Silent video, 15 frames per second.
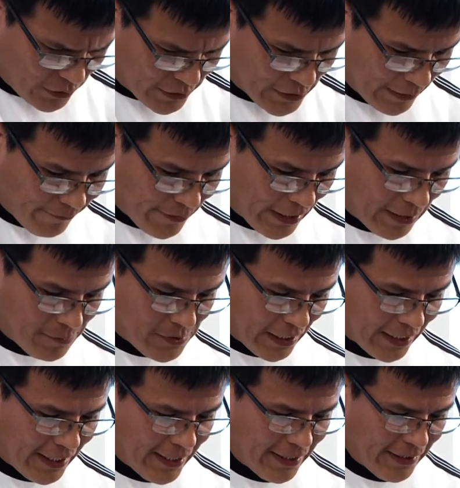Sometimes
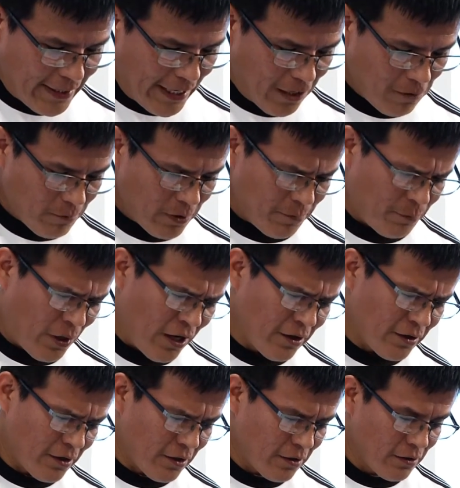I can't help but
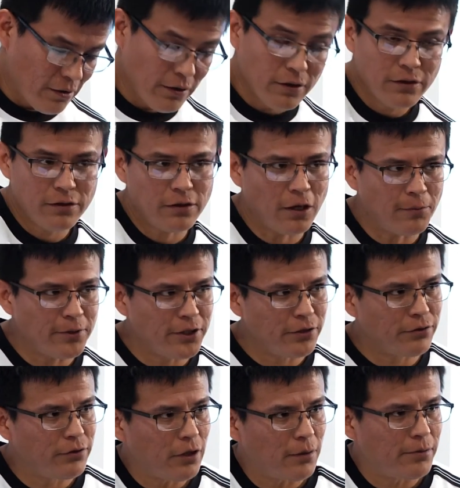ponder
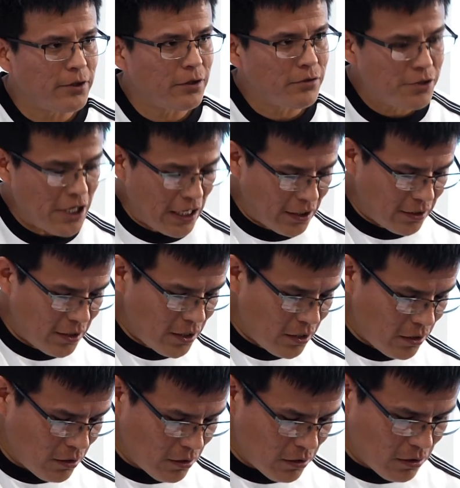
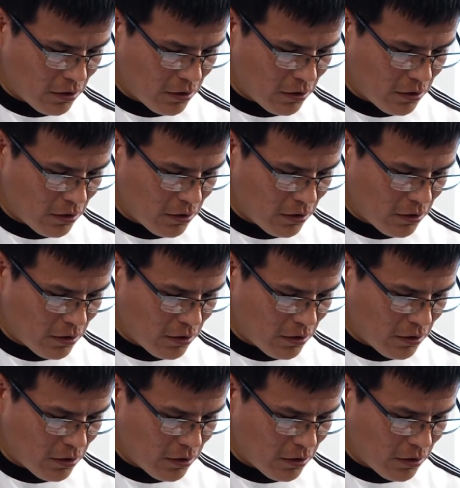WWJD